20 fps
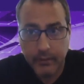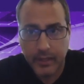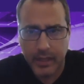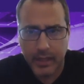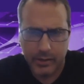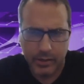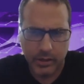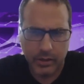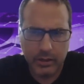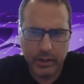
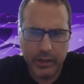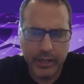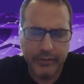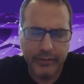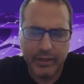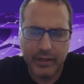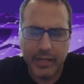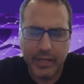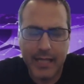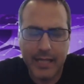certainly of
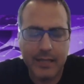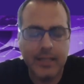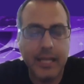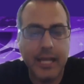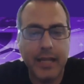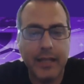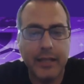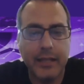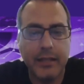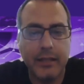the last
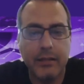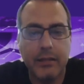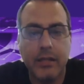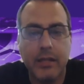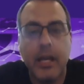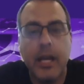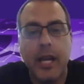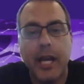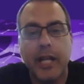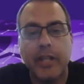10 years,
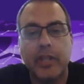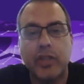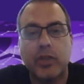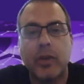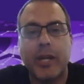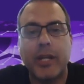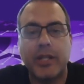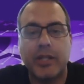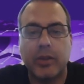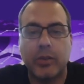a
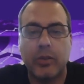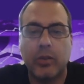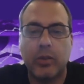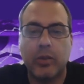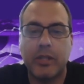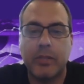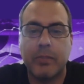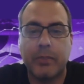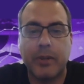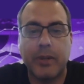trend
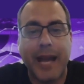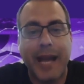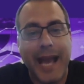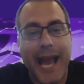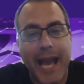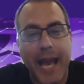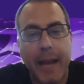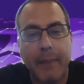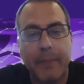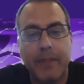towards
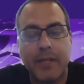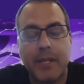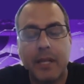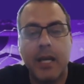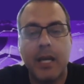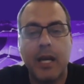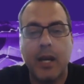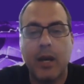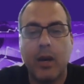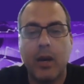
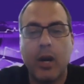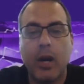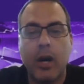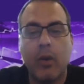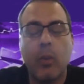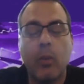perhaps uh,